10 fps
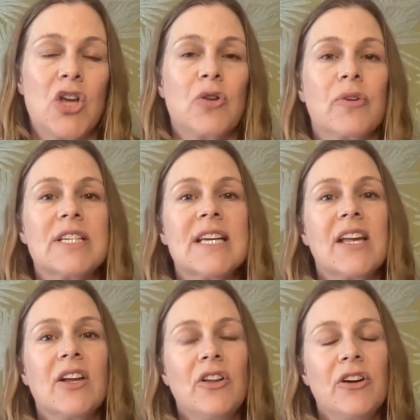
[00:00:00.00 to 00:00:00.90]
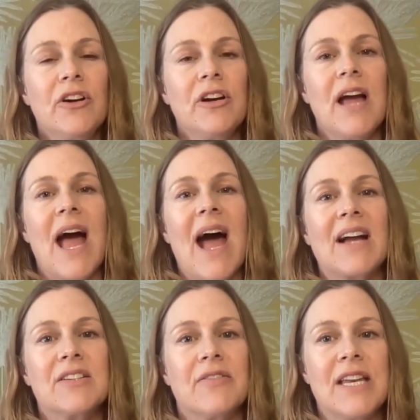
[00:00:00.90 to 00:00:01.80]
Your reticular
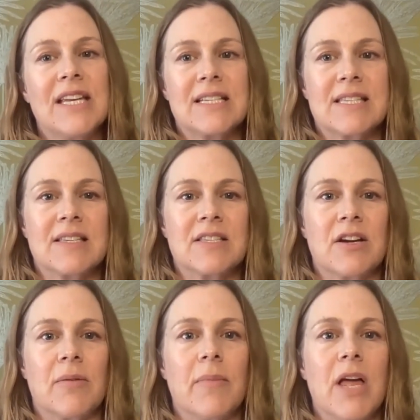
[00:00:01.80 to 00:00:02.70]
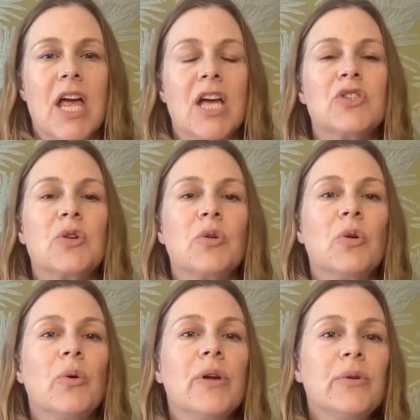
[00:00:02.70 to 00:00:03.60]
activating system is
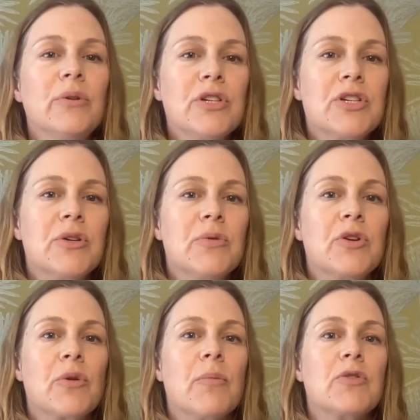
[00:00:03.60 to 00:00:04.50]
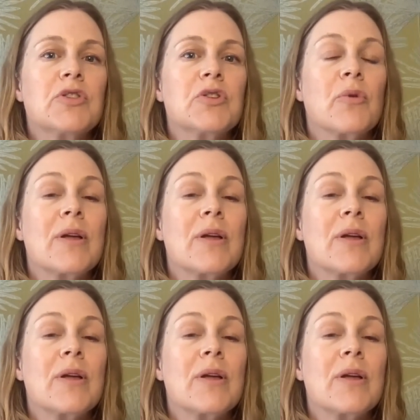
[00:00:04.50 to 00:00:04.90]
loyal to your most